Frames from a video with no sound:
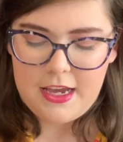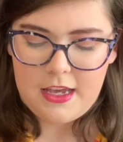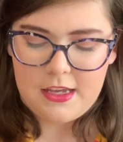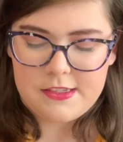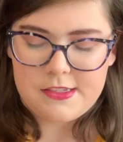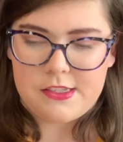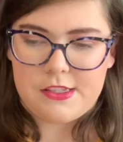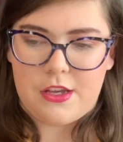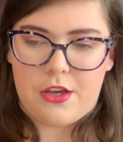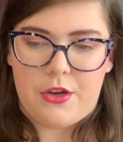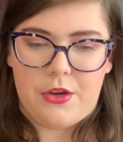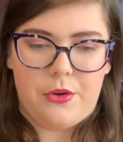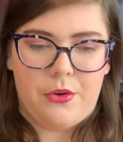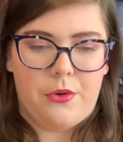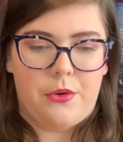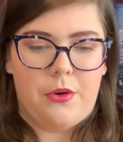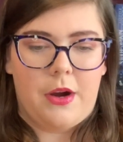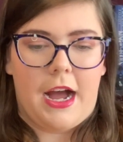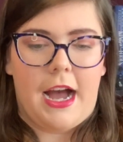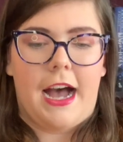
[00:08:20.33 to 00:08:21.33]

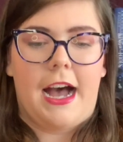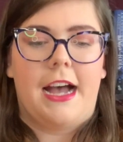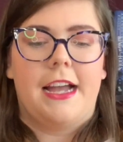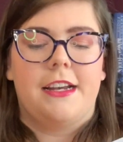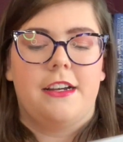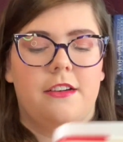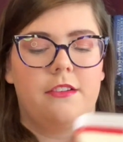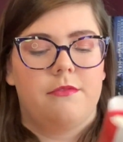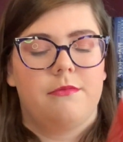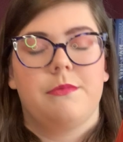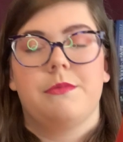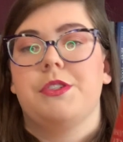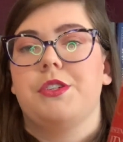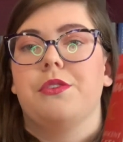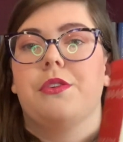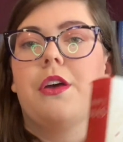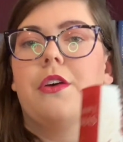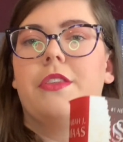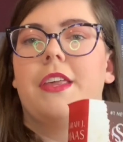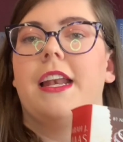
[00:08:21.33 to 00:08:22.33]
so I
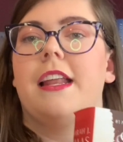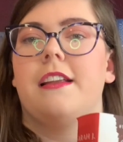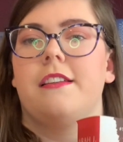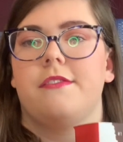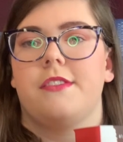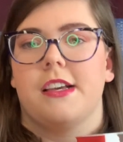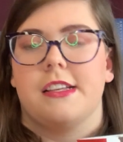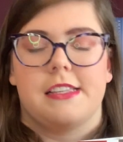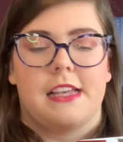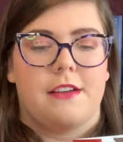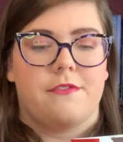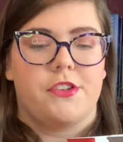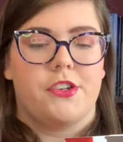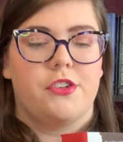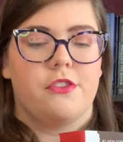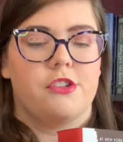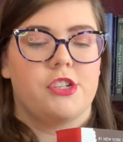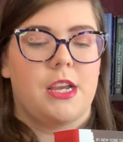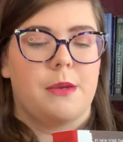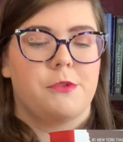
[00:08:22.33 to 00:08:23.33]
do know that it does have to
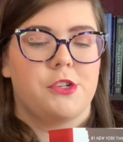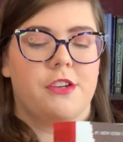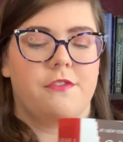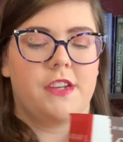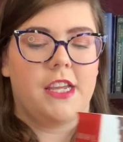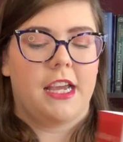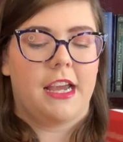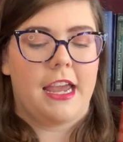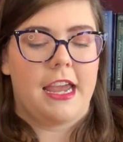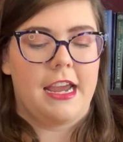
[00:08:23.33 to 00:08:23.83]
do with shape-shifting,